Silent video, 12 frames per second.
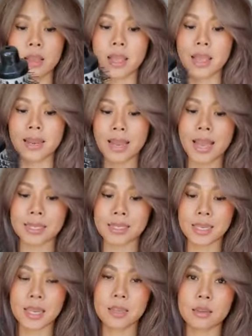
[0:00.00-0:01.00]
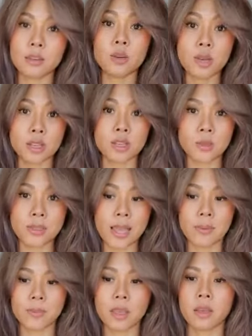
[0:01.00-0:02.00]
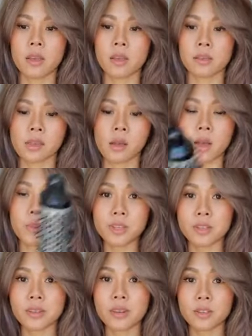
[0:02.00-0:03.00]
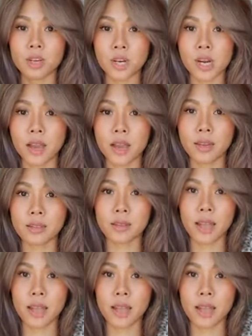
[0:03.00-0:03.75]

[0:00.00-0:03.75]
and it has heat, you can use that. So I'm just gonna turn it on.